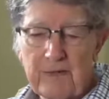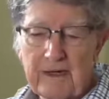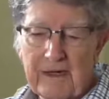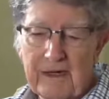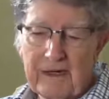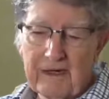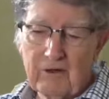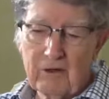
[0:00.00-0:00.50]
and
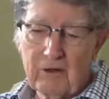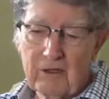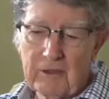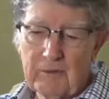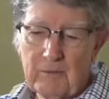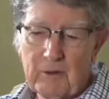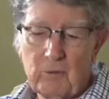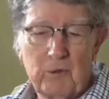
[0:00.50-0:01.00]
I called
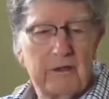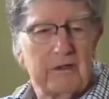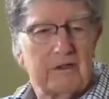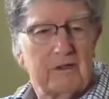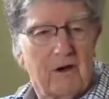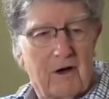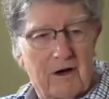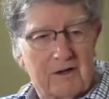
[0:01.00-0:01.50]
him, and we
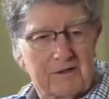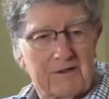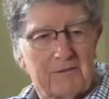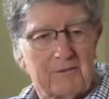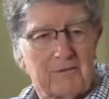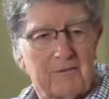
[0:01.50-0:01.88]
talked.